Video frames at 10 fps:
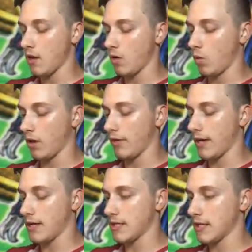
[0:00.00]
with
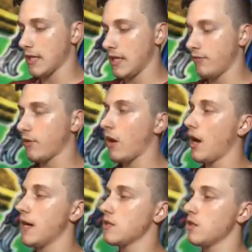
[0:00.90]
a sleeve,
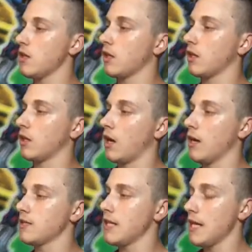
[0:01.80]
guys. Looking
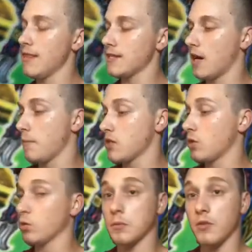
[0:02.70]
nice. This comes in
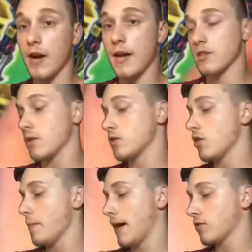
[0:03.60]
ultimate rare, so it's not the
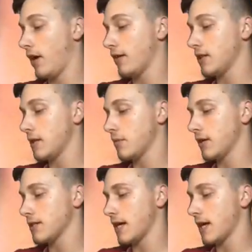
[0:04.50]
max rarity, but
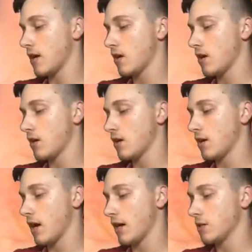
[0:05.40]
it's a
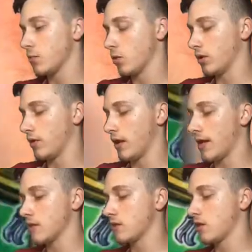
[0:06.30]
nice pull
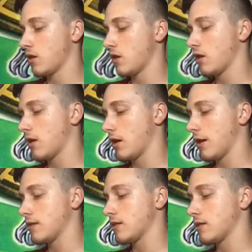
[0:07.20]
nonetheless.
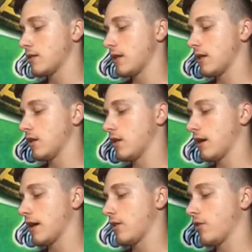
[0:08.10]
Let's just take a look
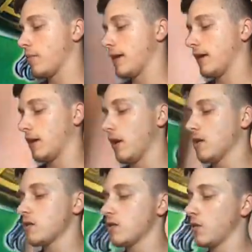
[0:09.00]
at the remaining
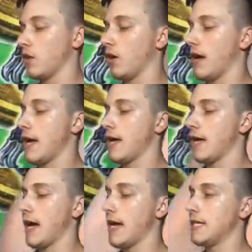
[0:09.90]
cards. So we got
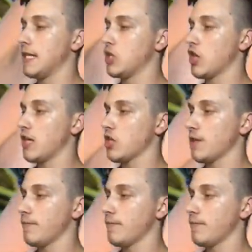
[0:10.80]
a AD Changer,